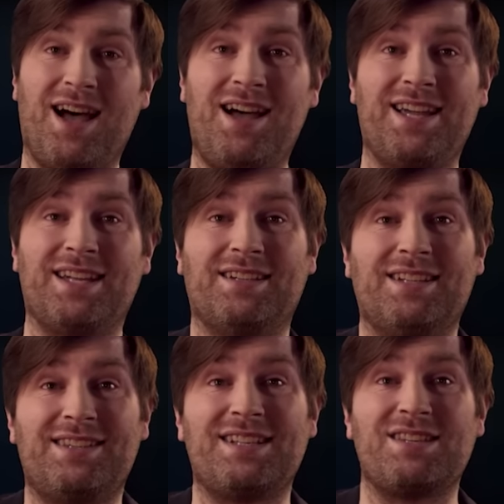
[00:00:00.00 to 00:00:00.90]
Hi,
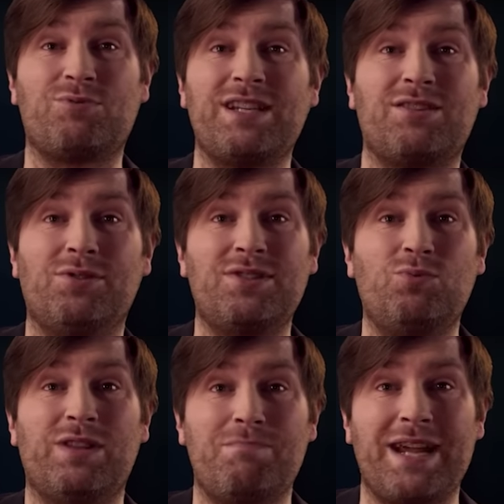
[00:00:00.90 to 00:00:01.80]
this is Rhys Lawton
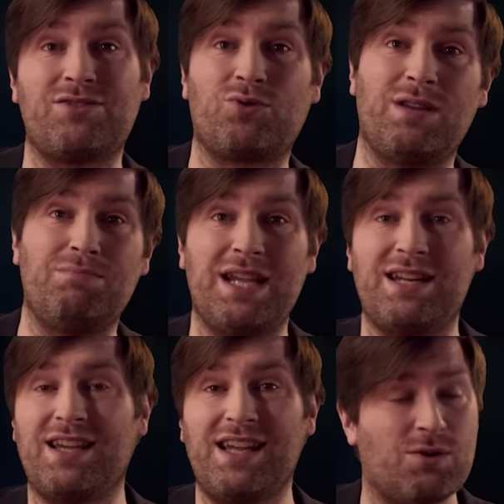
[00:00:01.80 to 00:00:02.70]
with MainScream
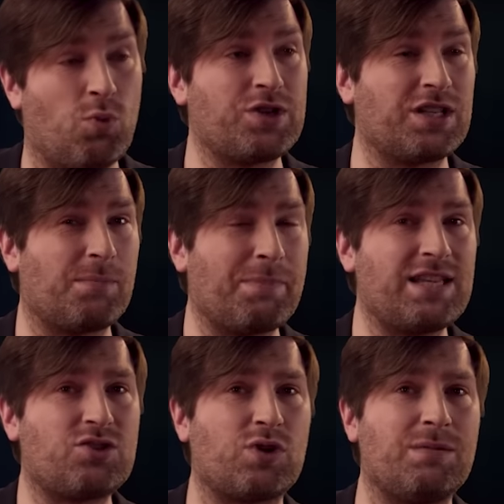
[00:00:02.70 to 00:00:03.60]
Media, watching the
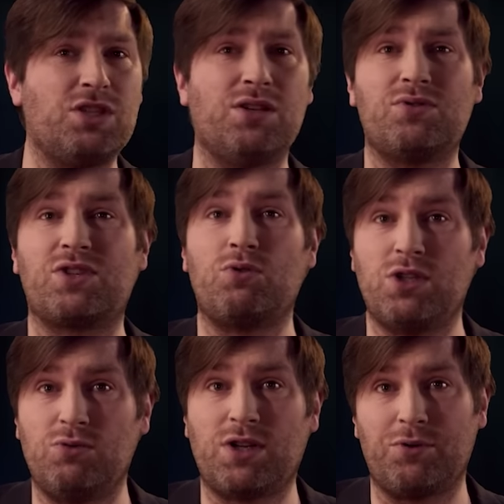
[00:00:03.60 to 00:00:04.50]
mainstream news so
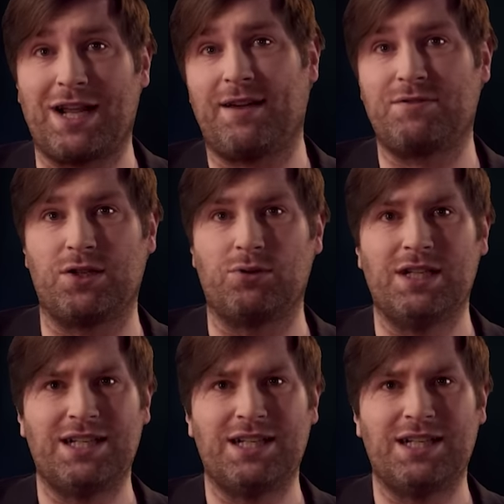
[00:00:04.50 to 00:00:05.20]
you don't have to.